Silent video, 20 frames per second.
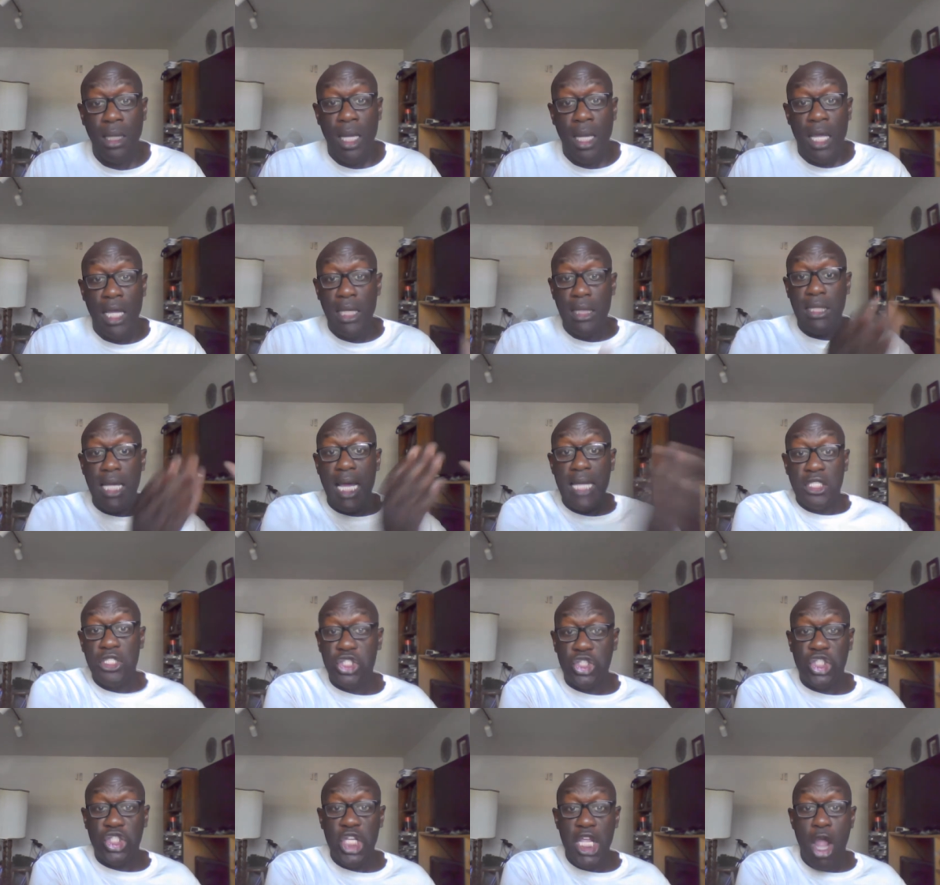He
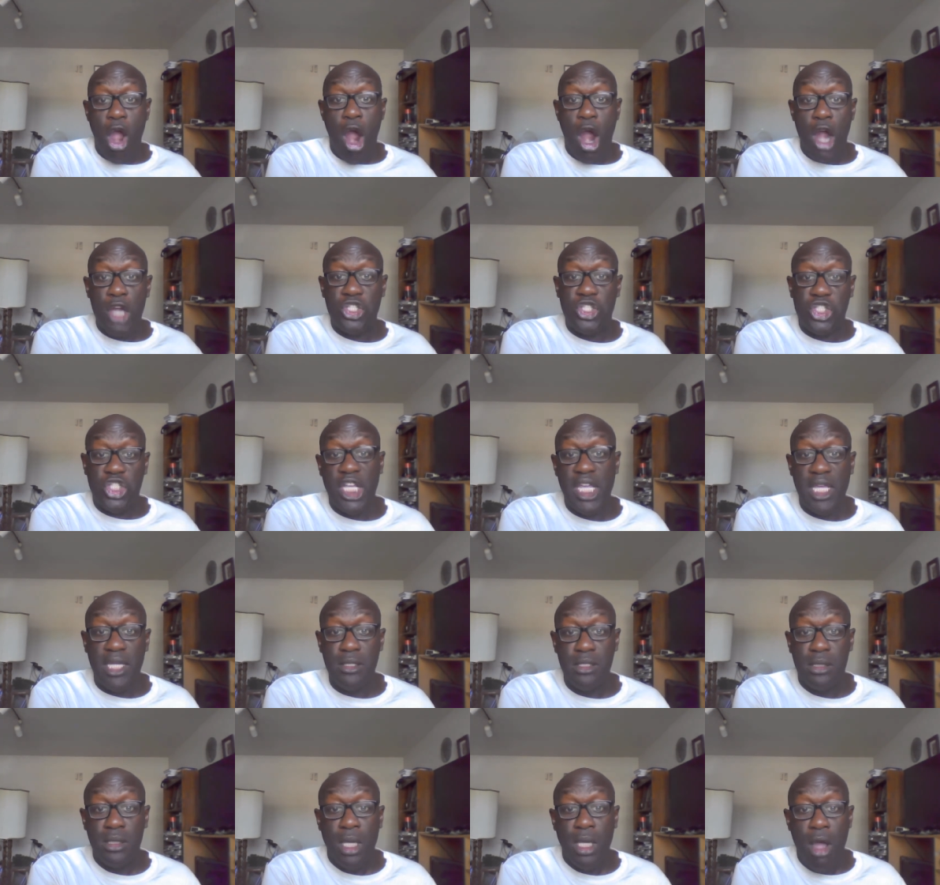doesn't see our
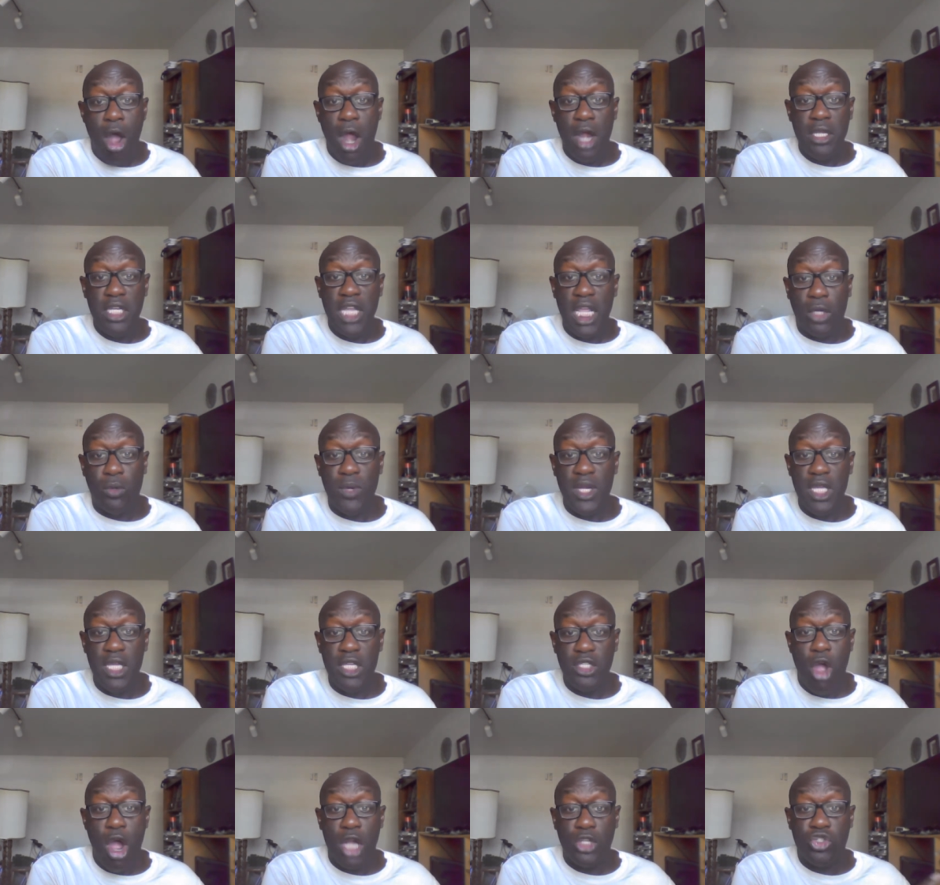sins, our
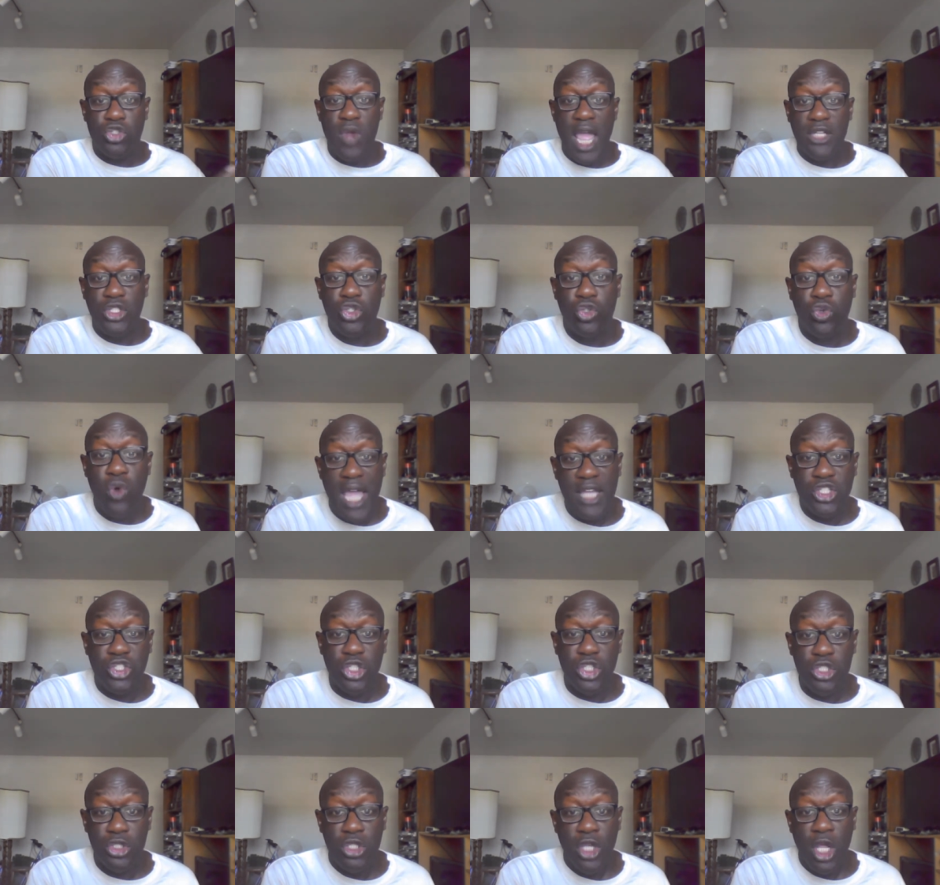iniquities, our
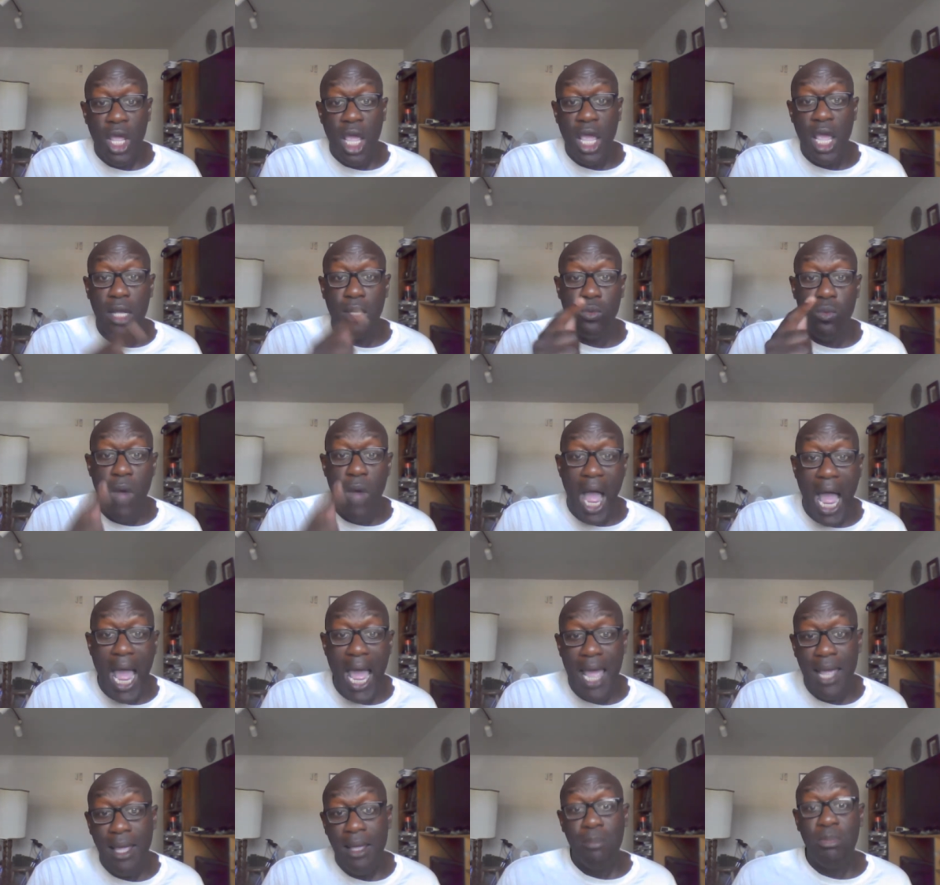transgressions. And
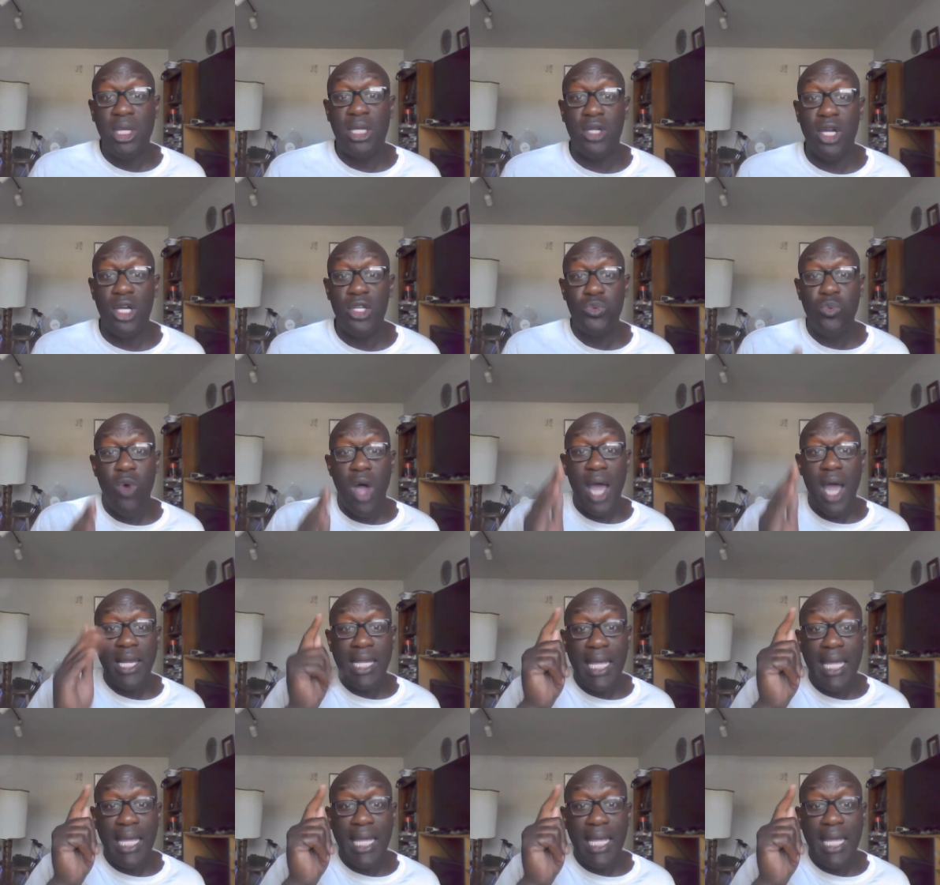why? Because what